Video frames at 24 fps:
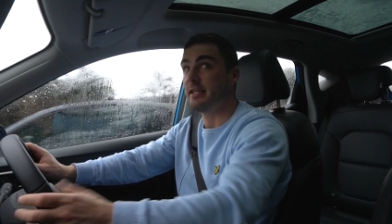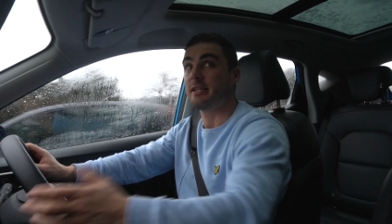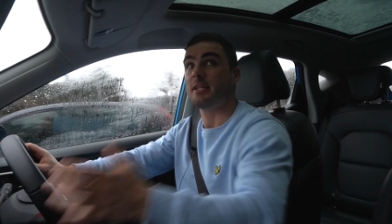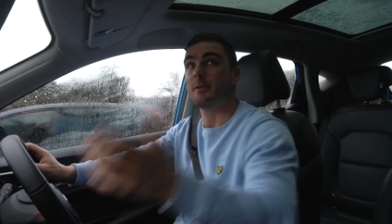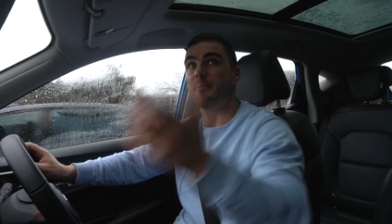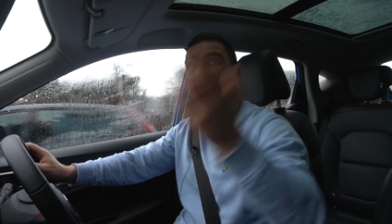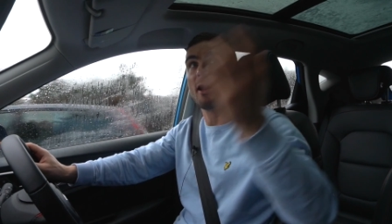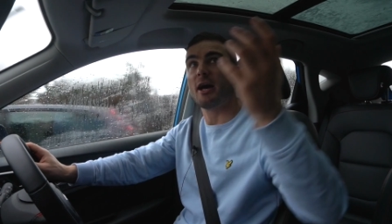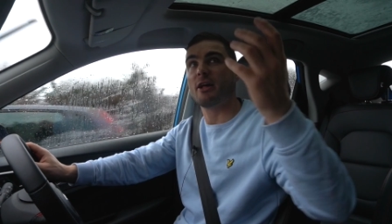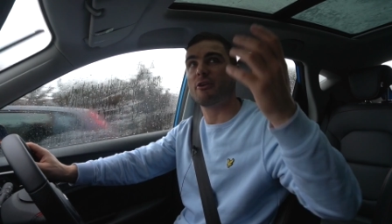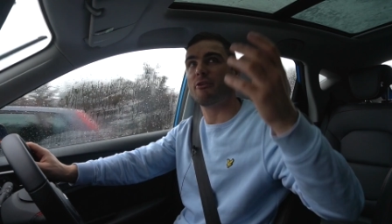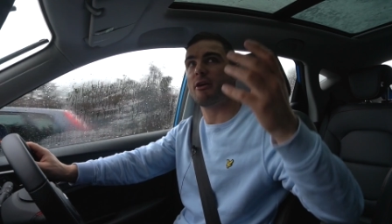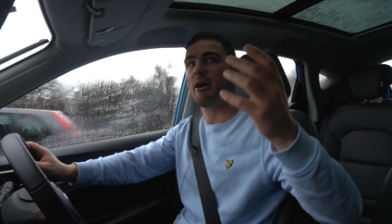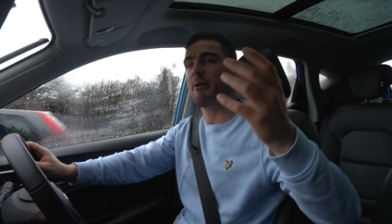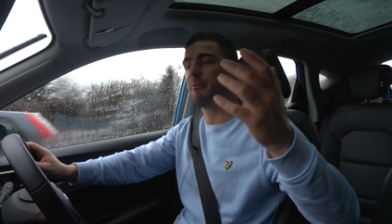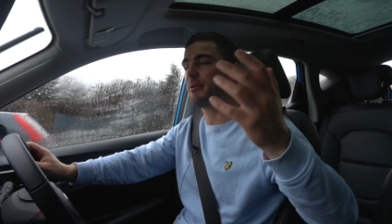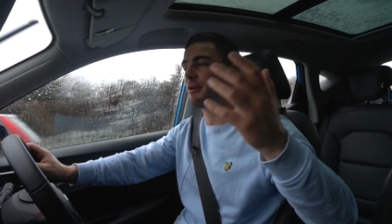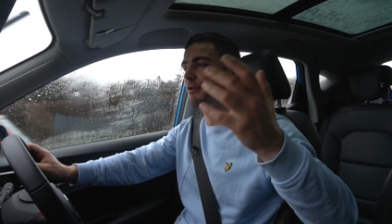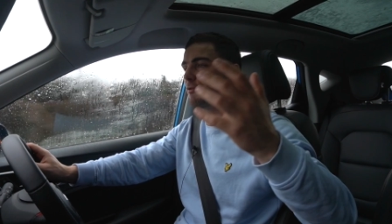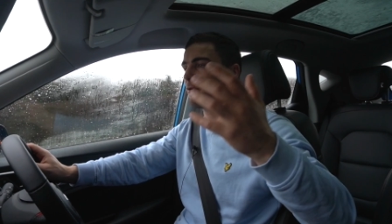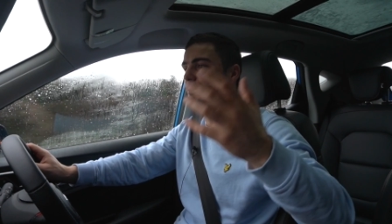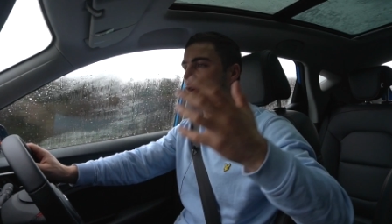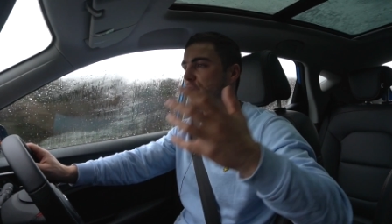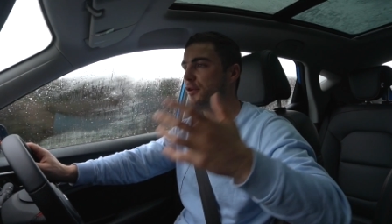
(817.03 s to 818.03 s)
The
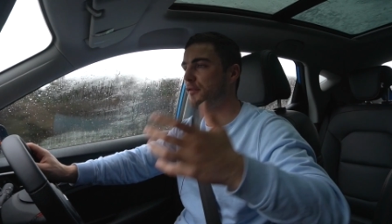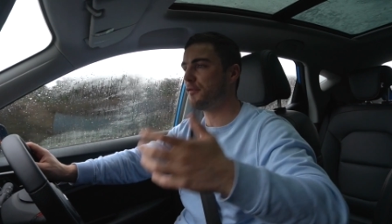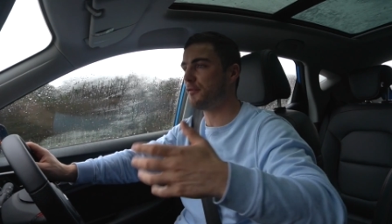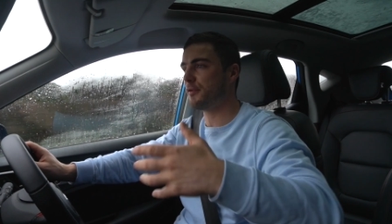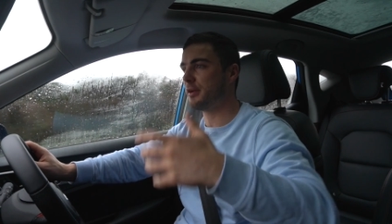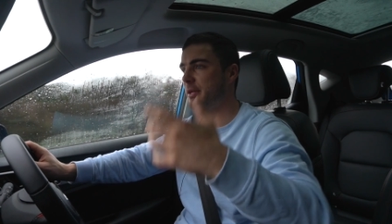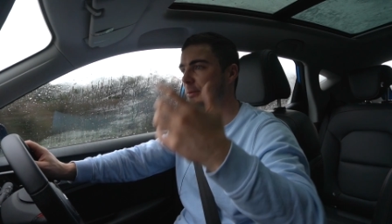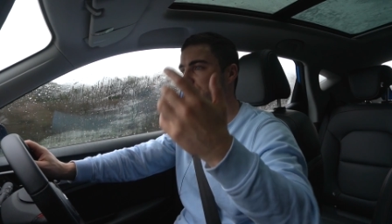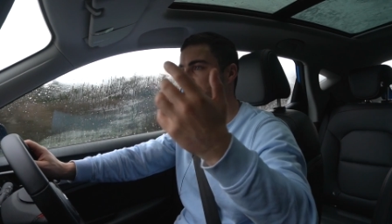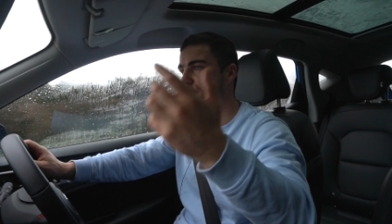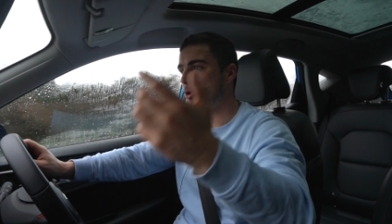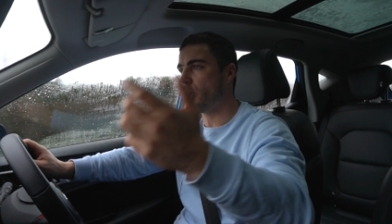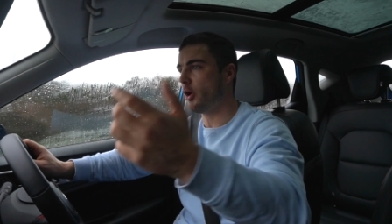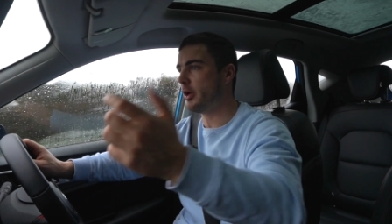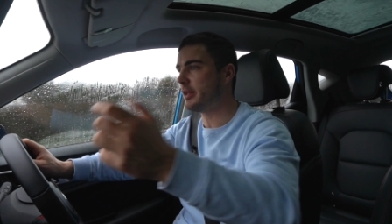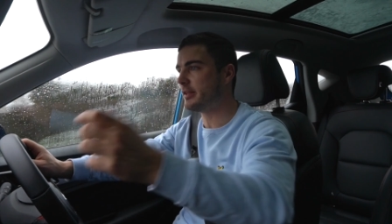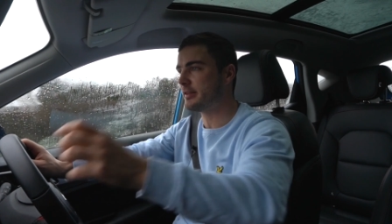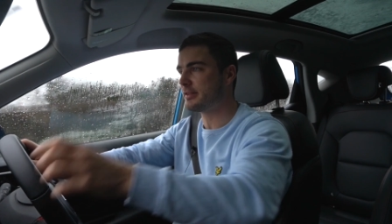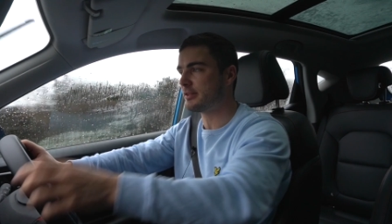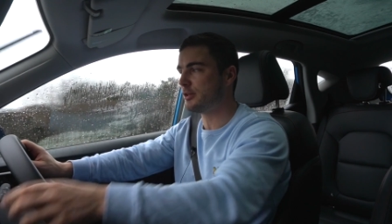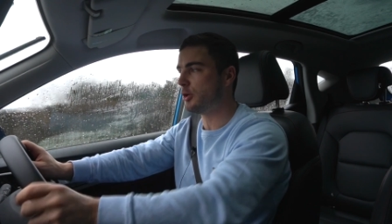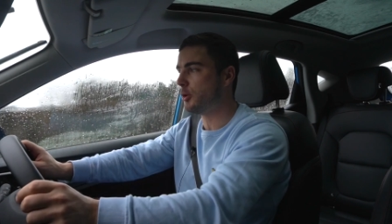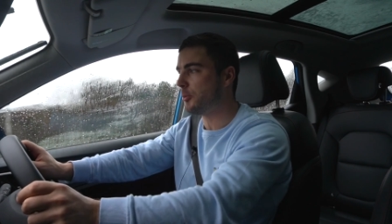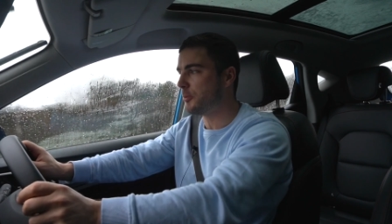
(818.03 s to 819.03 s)
panoramic roof really
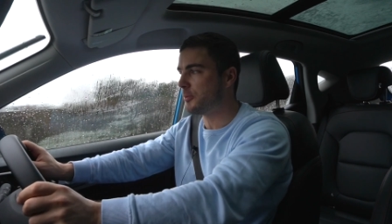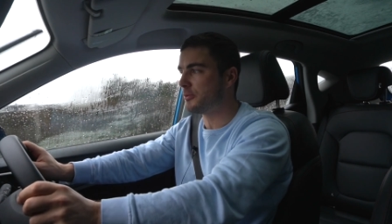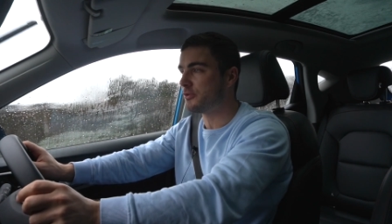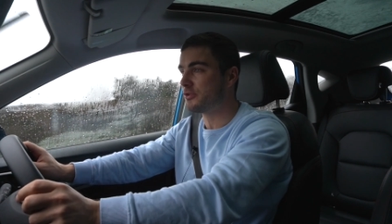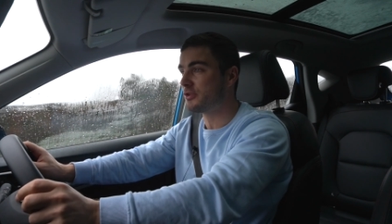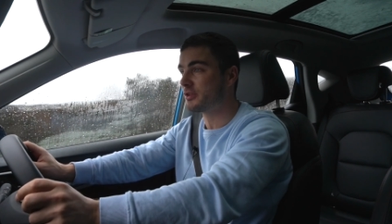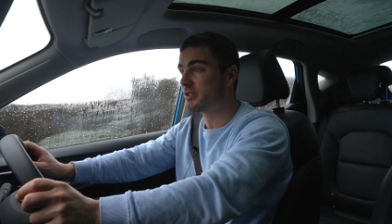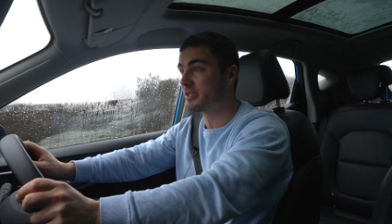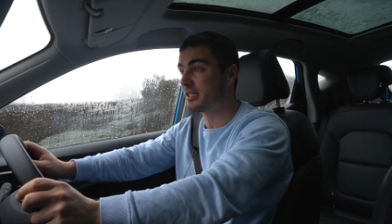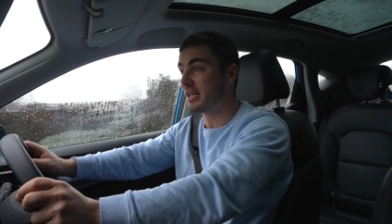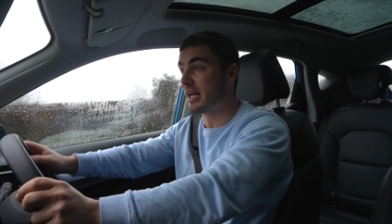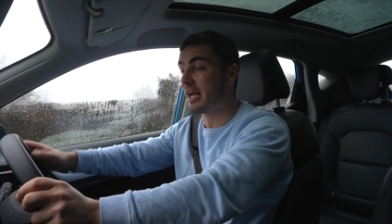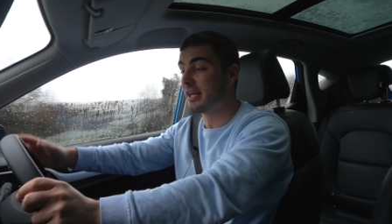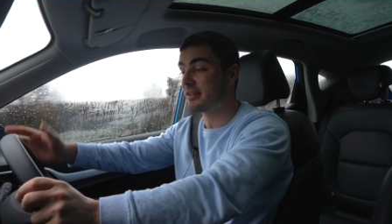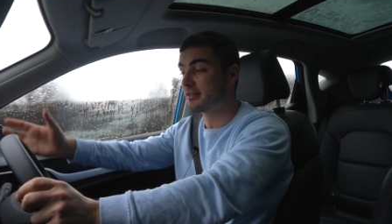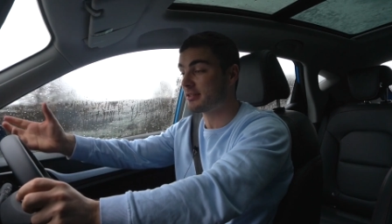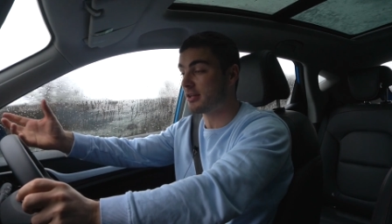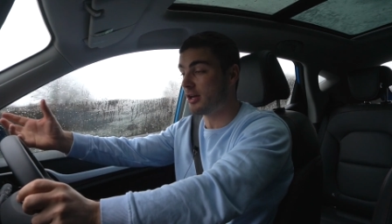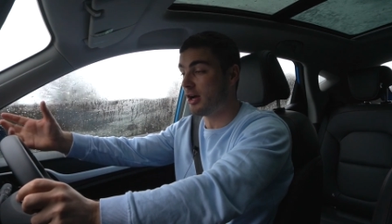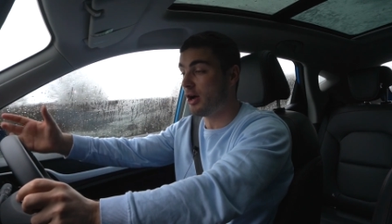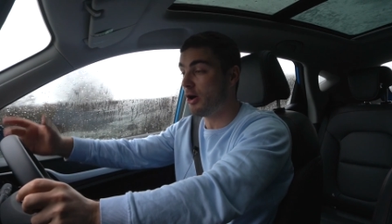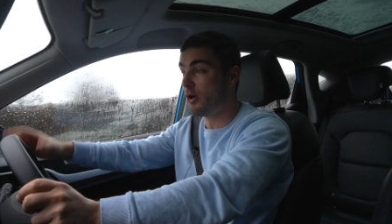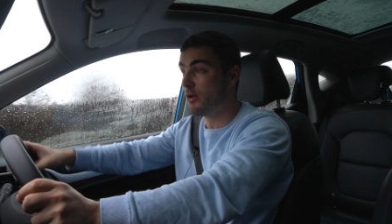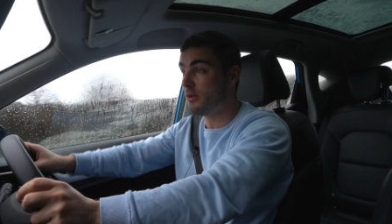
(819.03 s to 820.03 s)
brightens it up, and just as
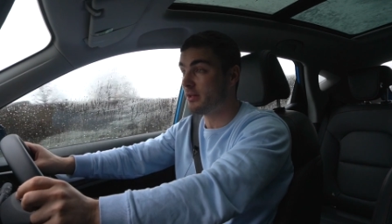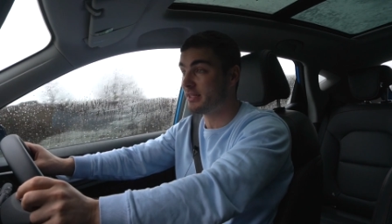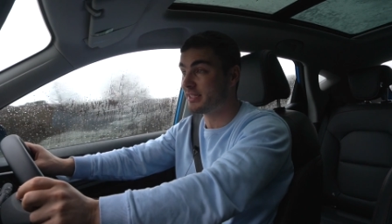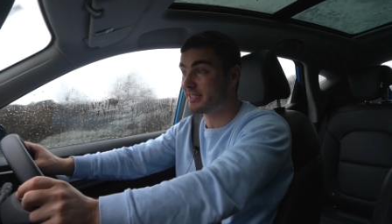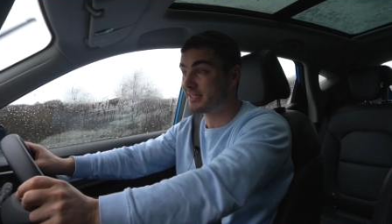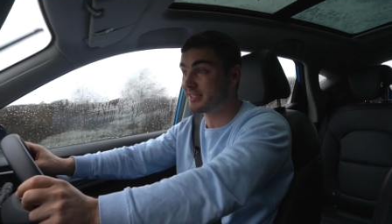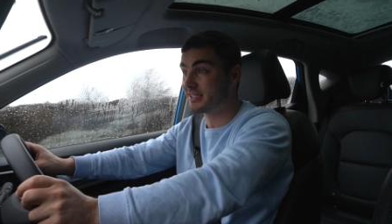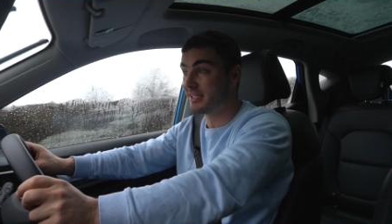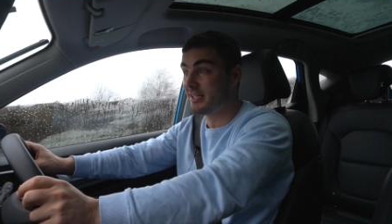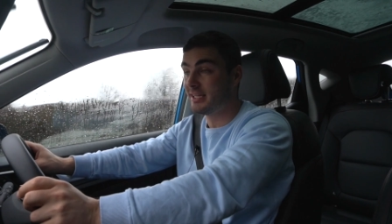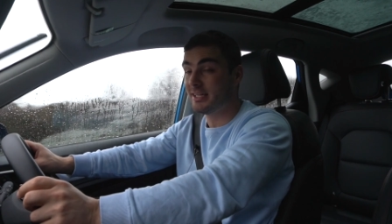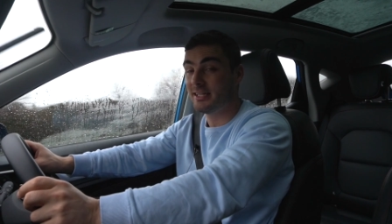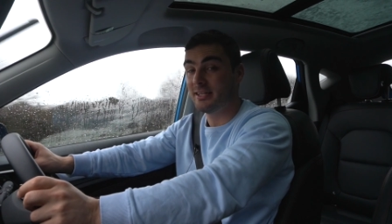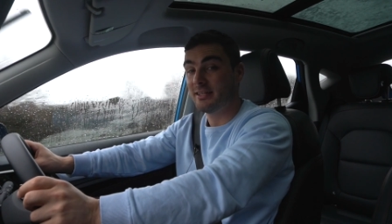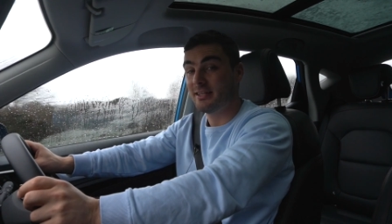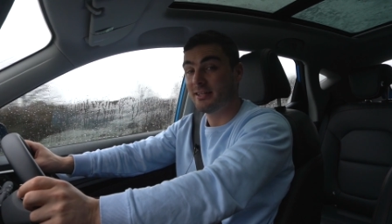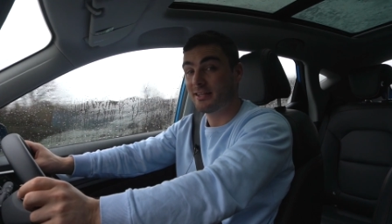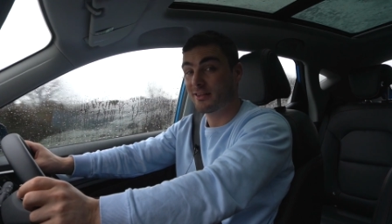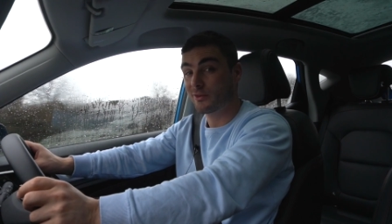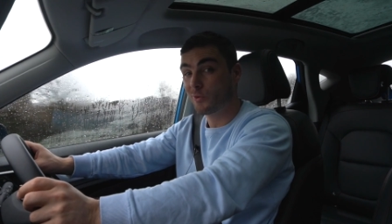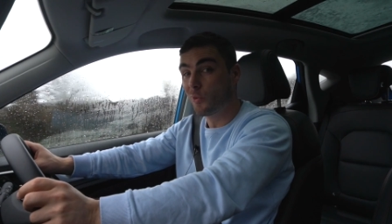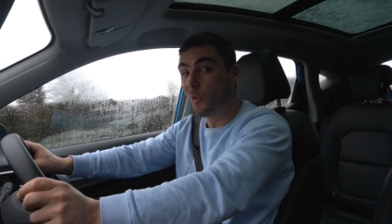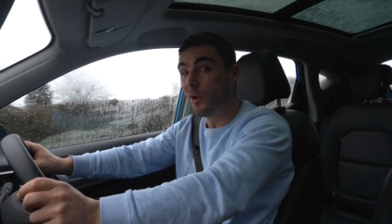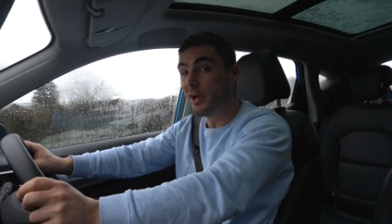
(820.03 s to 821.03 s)
a whole, it's
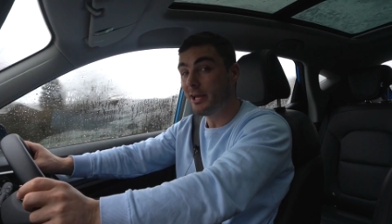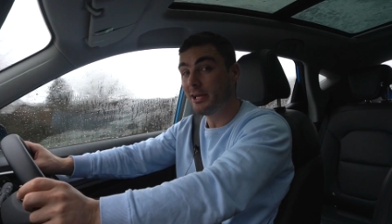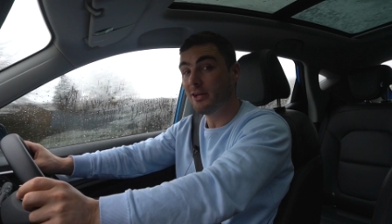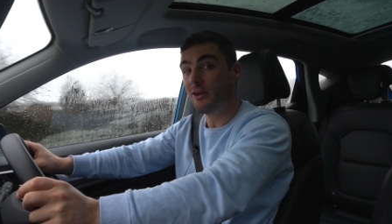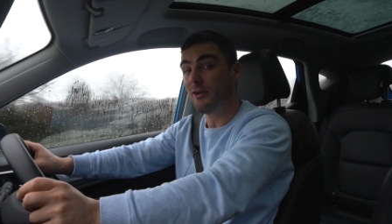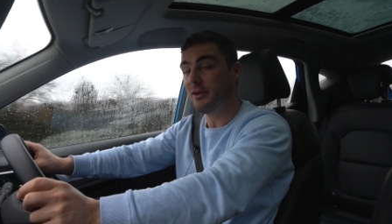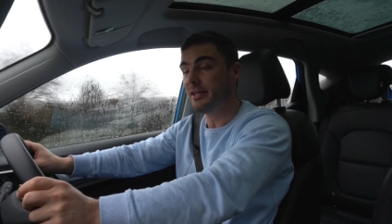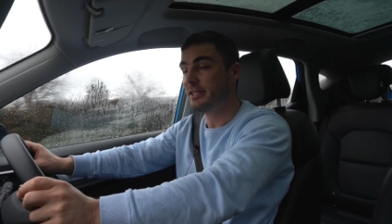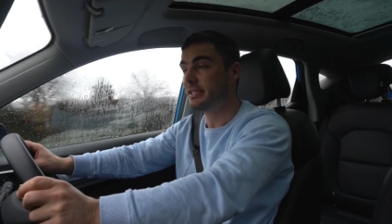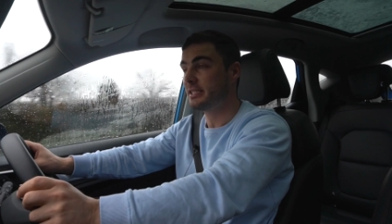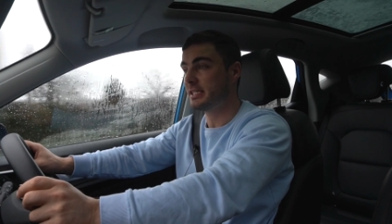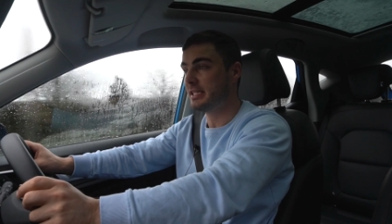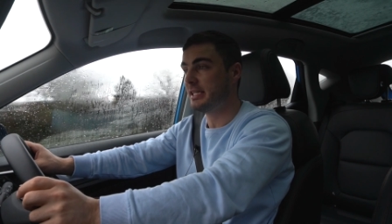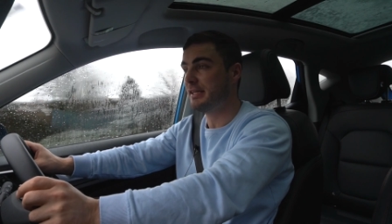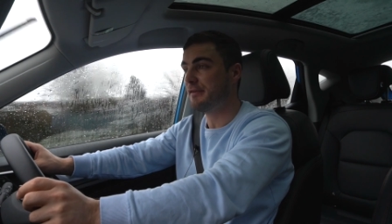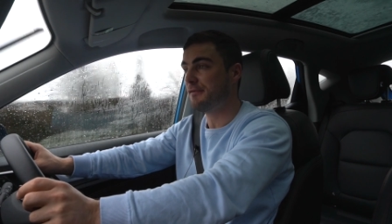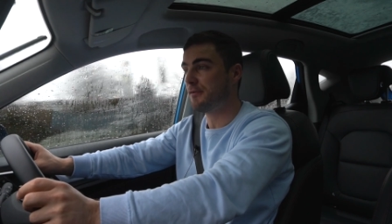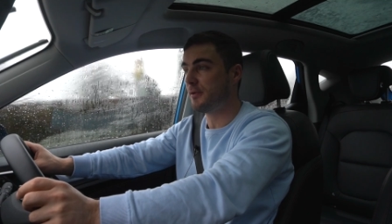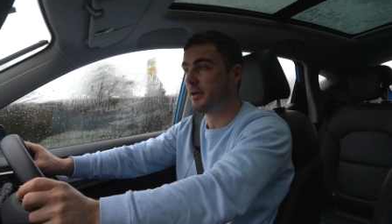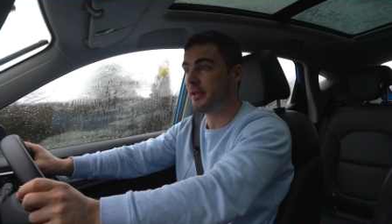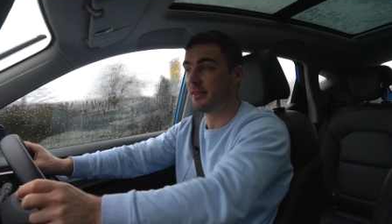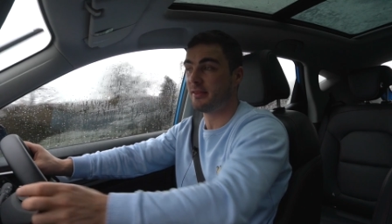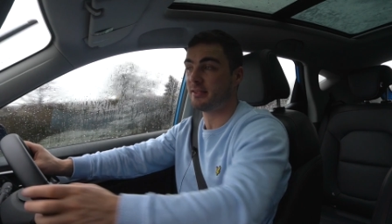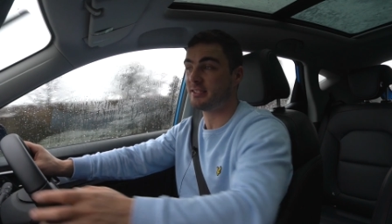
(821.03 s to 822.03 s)
quite nice to
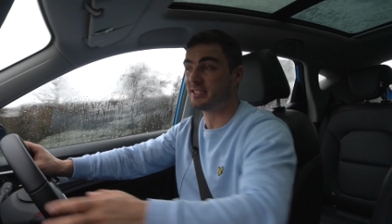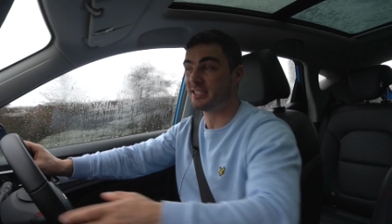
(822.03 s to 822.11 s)
live with.